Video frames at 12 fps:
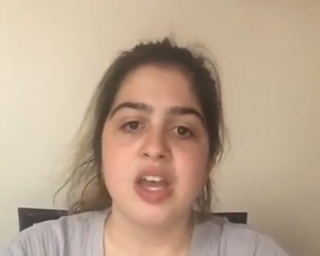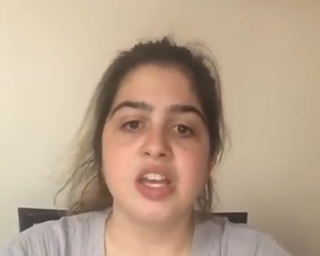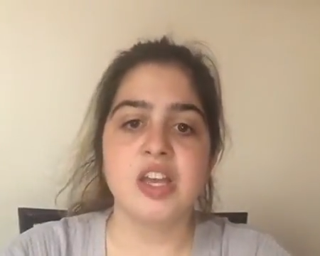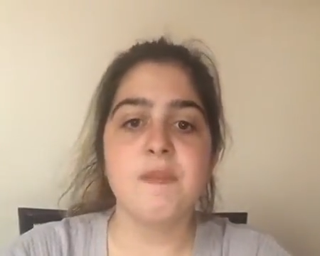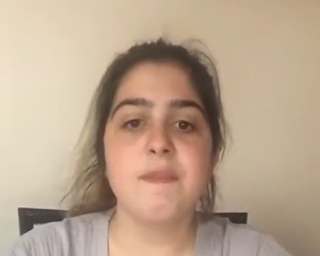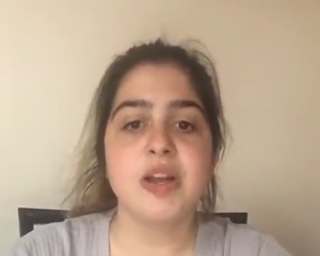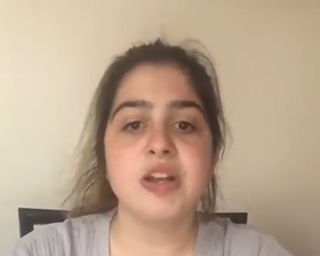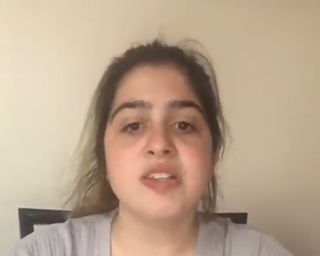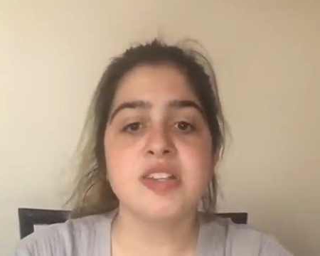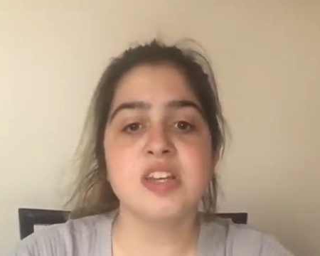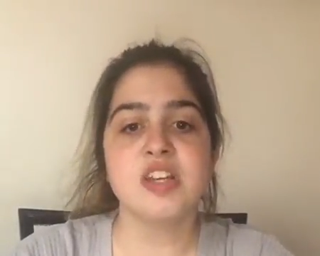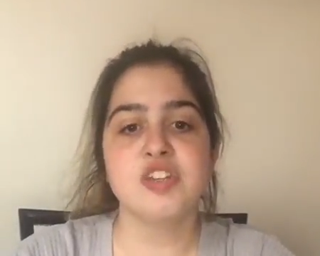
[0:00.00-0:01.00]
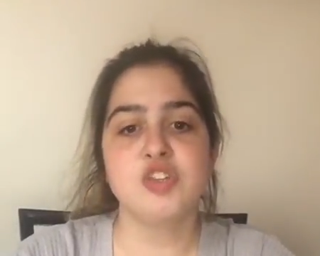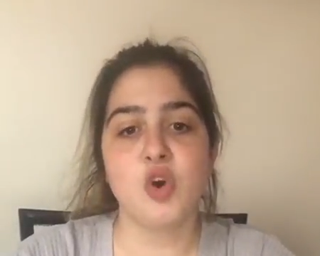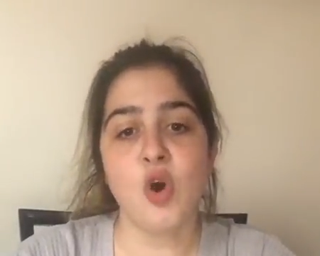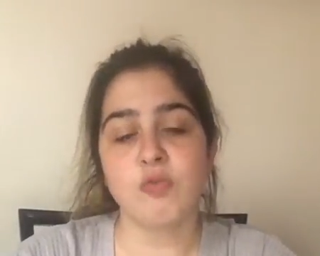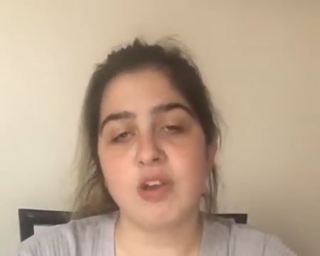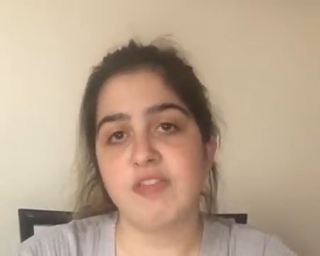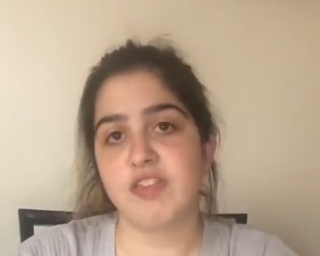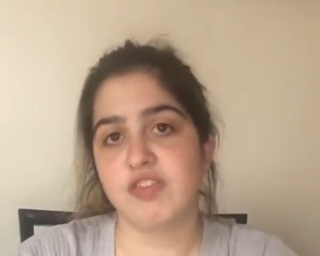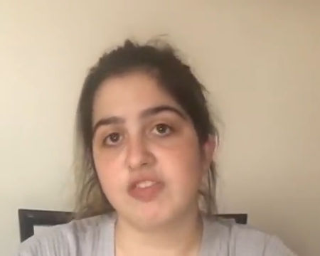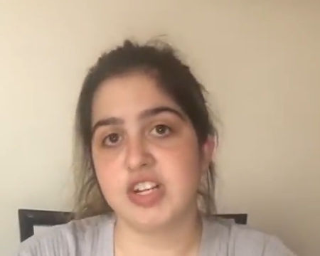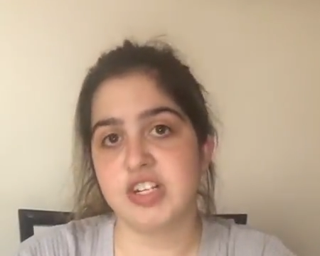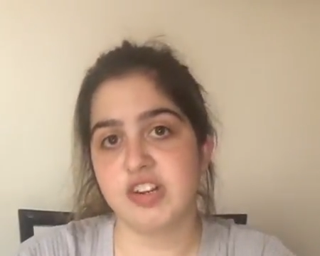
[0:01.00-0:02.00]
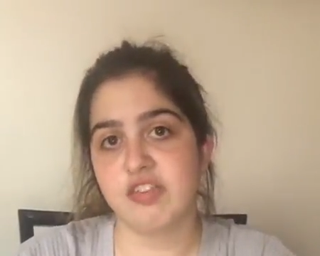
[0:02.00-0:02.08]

Compared to the adult reference ranges